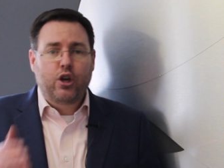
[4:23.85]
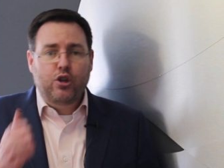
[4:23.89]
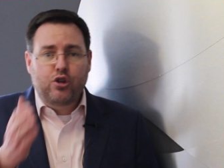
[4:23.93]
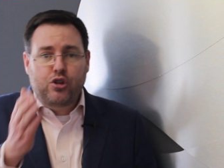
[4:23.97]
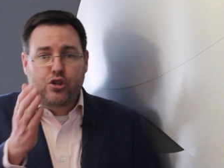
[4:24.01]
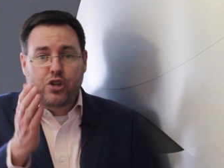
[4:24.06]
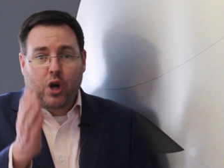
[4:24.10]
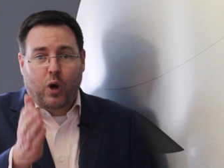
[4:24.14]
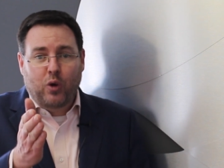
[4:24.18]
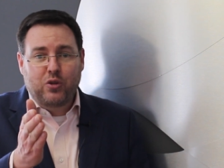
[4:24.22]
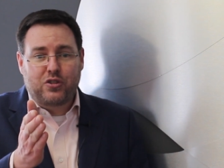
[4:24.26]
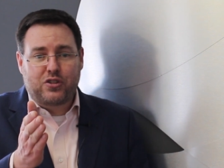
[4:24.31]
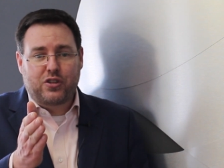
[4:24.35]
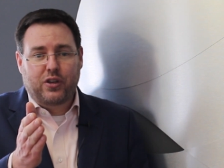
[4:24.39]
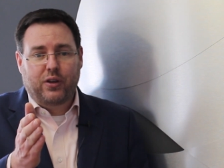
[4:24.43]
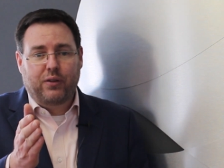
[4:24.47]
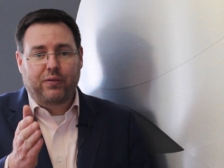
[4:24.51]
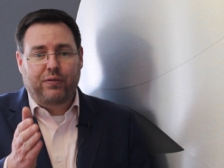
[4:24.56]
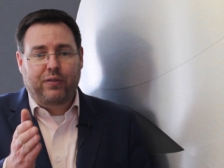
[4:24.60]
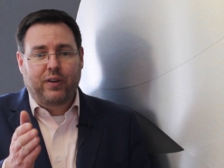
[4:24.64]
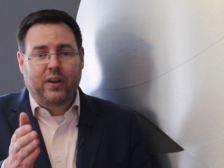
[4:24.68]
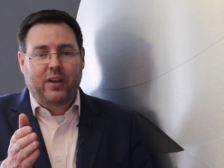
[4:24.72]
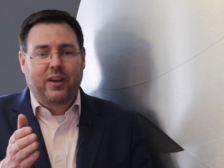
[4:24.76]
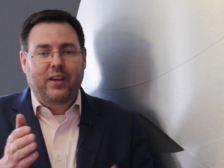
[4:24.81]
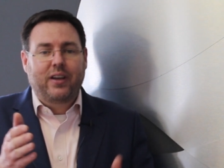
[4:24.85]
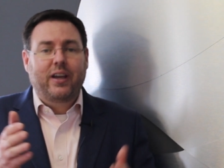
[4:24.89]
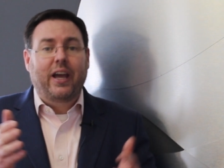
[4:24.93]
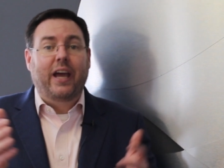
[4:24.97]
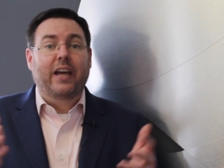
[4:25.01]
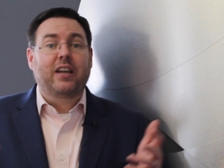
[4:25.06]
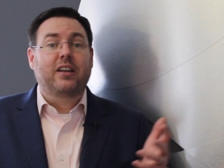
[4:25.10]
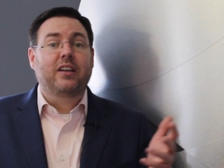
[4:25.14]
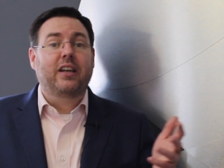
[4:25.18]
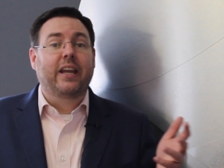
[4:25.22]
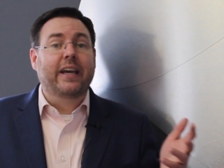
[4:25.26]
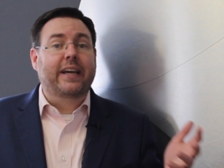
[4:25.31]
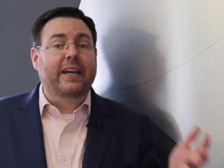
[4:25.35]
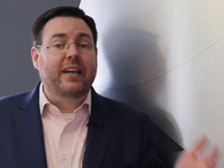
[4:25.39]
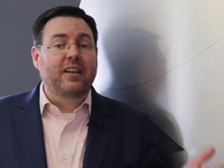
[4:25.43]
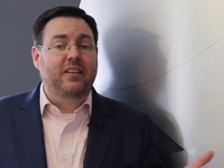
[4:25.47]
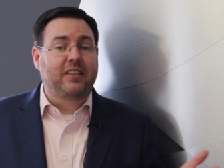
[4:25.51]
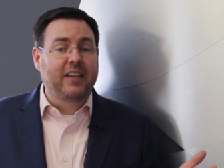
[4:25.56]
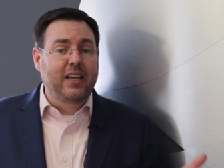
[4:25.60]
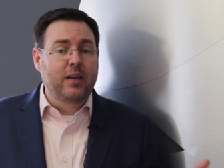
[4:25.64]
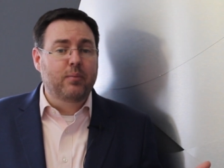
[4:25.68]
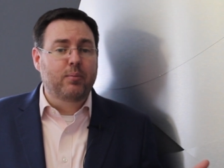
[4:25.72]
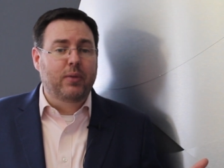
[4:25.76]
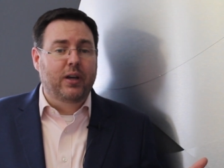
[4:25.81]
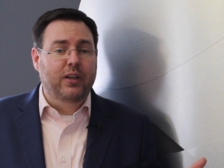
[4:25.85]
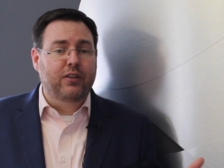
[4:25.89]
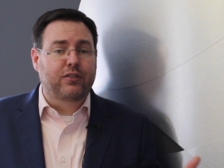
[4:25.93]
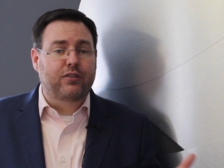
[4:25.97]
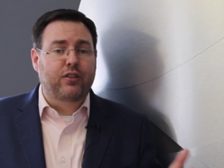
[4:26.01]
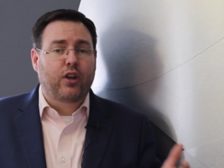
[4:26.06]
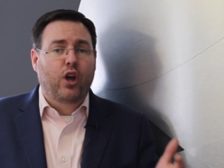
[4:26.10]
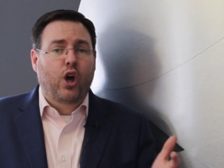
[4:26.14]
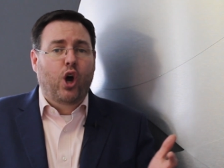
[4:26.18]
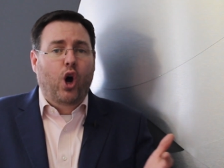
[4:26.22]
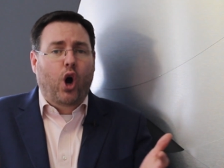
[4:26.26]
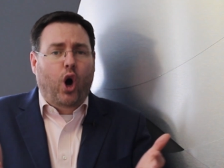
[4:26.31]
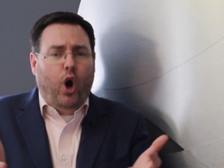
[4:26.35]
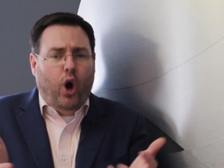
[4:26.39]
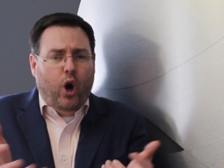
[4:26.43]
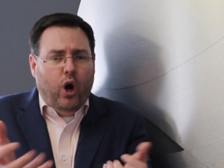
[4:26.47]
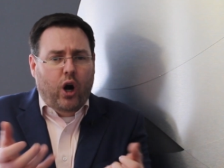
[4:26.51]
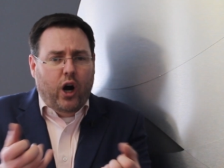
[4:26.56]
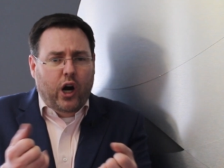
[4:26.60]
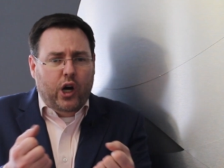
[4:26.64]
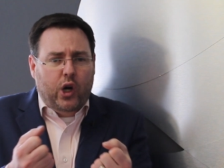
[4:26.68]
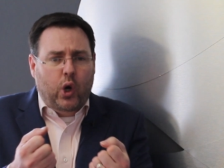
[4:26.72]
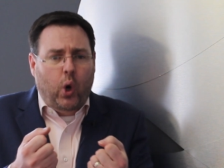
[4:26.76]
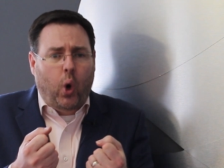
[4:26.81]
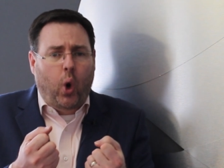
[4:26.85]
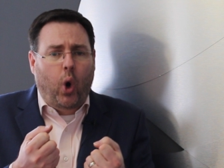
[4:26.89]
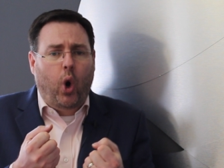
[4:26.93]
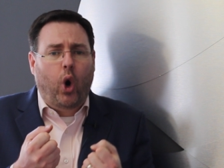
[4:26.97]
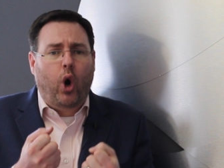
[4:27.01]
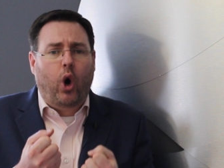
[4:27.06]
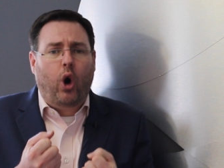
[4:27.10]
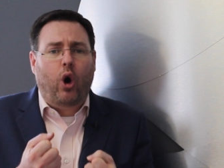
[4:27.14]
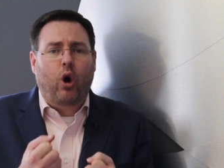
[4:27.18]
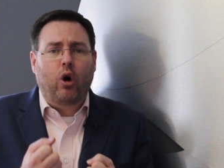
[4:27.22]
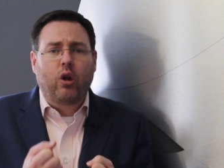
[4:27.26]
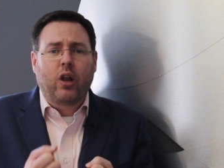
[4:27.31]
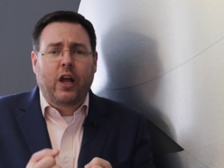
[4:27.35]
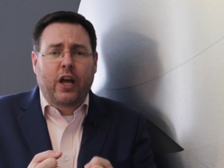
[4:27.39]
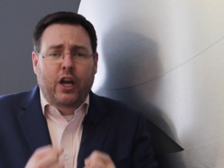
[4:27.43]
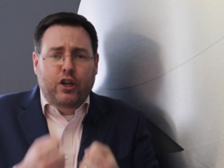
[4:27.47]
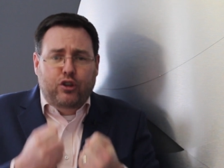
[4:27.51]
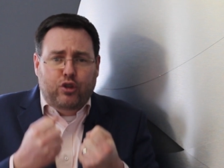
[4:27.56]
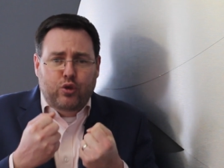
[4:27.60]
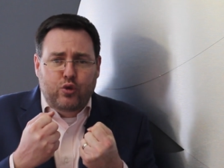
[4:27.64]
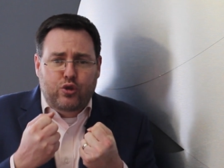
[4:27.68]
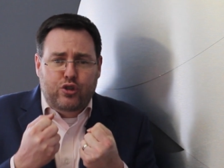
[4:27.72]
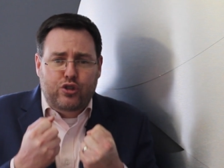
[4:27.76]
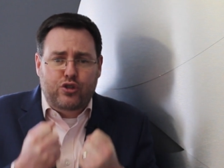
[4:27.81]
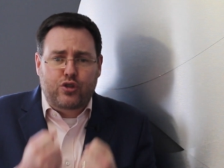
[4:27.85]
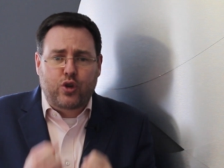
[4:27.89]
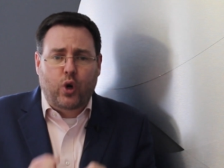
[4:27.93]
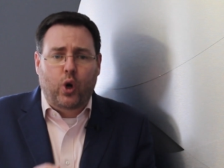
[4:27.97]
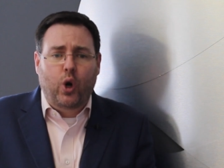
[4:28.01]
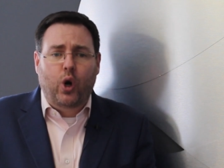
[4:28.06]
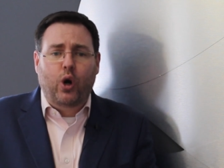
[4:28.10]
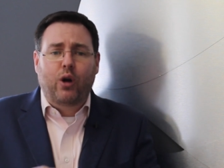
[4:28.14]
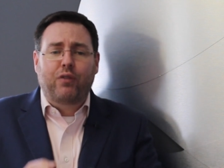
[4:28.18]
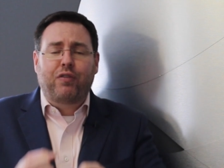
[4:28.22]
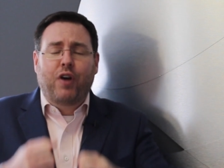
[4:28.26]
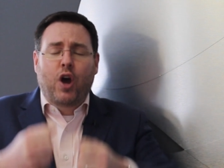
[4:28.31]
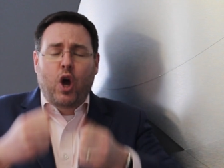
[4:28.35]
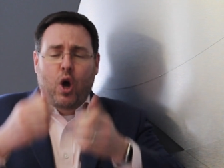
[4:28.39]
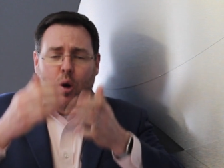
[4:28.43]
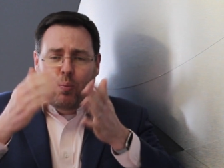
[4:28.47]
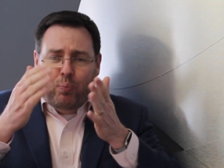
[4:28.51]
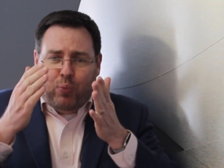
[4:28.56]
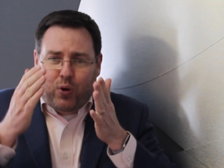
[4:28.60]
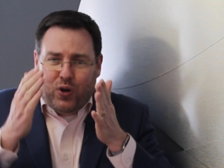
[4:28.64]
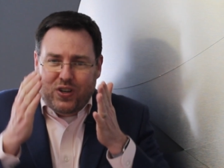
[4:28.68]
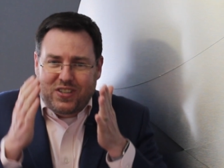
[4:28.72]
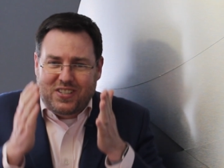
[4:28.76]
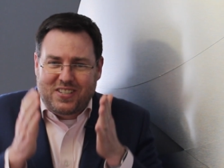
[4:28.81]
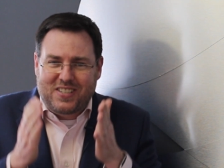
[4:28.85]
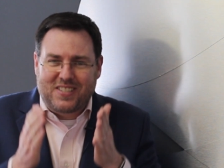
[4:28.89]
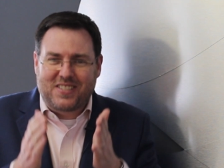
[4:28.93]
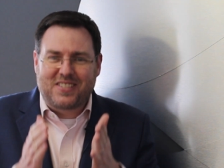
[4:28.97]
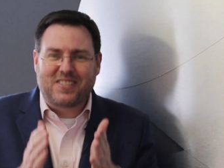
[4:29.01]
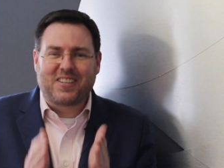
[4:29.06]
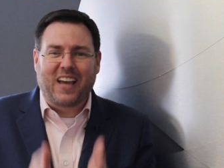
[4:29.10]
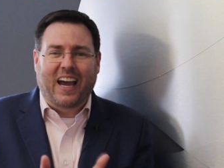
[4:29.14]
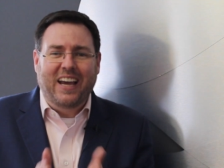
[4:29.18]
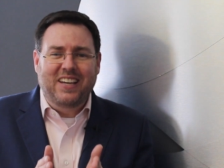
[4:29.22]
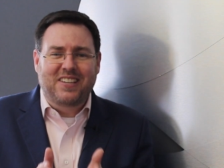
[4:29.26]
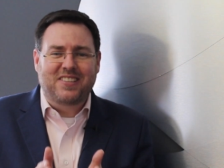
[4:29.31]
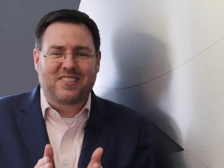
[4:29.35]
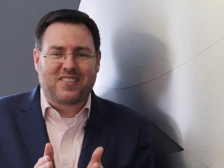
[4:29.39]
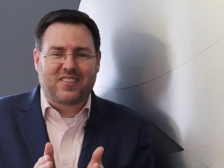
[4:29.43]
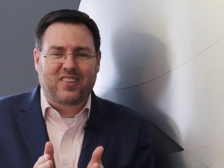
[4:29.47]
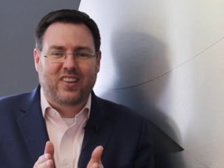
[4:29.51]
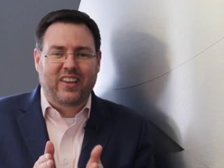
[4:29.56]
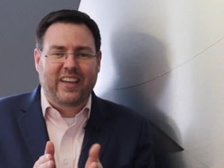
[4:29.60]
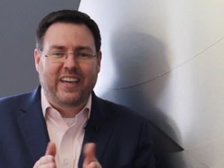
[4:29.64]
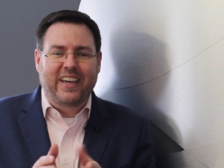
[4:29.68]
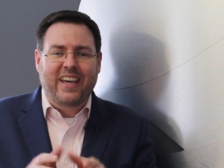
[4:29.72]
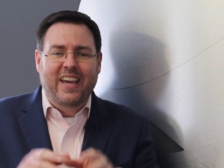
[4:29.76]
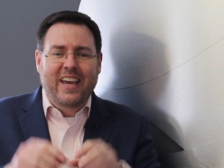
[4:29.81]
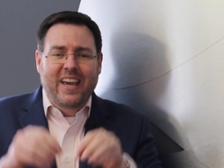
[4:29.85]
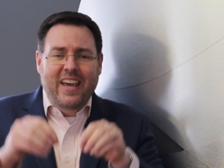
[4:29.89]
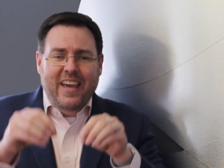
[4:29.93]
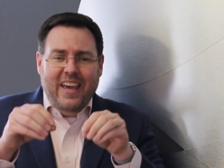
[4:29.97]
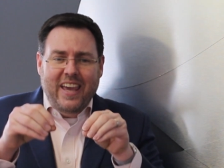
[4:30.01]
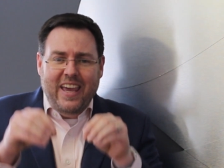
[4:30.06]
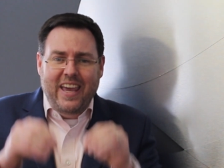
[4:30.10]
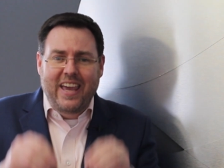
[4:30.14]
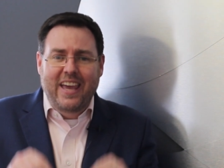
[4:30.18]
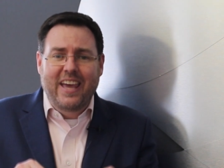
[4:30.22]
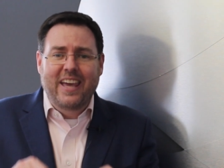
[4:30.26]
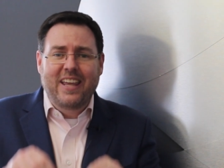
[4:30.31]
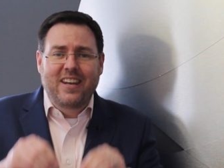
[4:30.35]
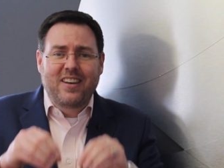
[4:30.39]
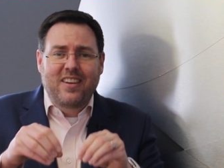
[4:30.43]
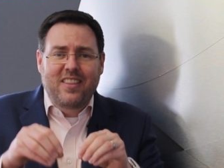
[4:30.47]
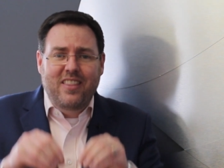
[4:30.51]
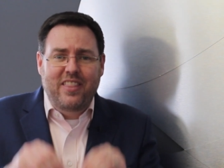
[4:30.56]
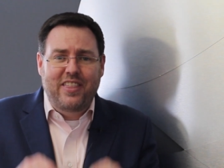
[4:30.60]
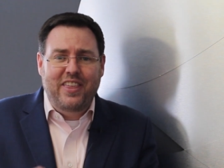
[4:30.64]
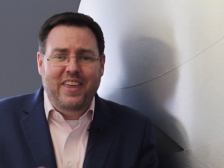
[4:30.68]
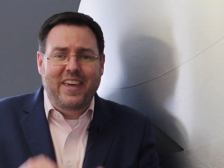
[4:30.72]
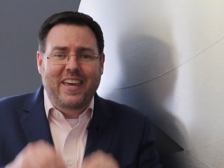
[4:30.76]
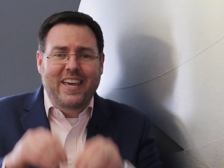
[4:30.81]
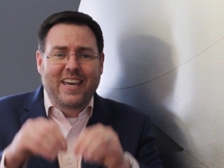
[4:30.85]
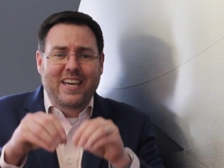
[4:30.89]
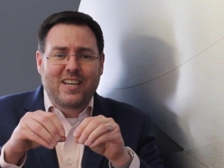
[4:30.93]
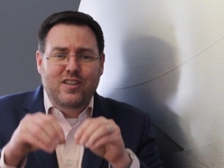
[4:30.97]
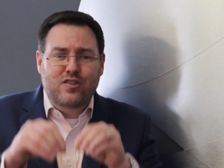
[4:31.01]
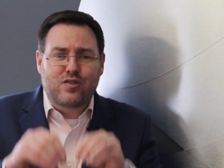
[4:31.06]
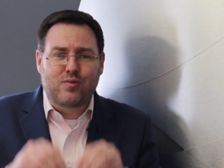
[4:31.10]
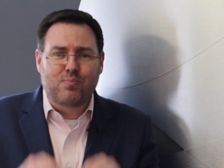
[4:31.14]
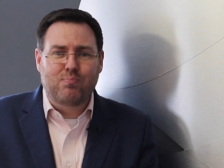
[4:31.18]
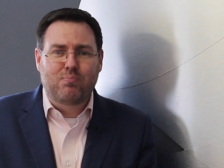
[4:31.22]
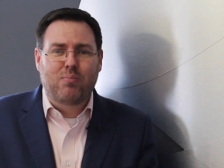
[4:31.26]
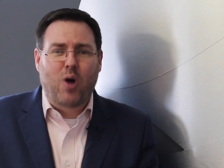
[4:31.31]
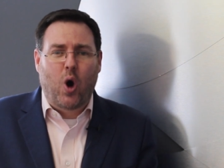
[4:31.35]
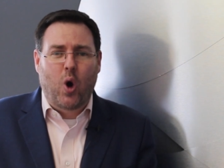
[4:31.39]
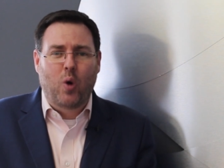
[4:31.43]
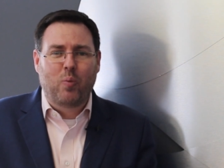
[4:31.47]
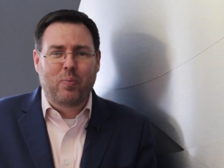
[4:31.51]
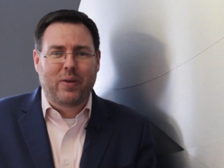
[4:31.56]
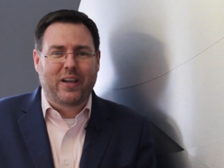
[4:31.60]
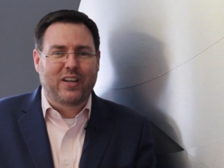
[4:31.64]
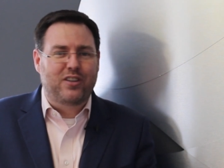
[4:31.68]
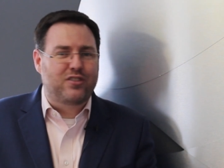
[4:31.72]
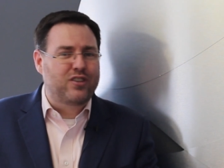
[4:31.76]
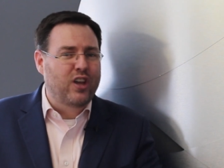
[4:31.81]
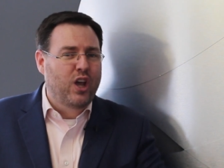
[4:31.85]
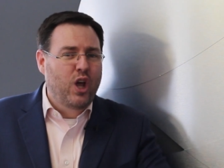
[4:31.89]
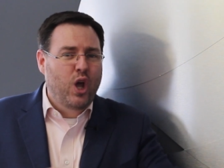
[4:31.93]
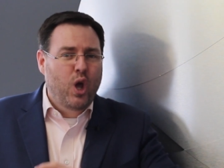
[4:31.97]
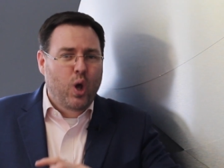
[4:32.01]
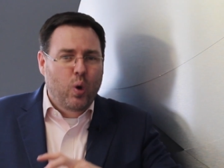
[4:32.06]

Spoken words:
Joseph and Nicodemus are a call to serve precisely in these moments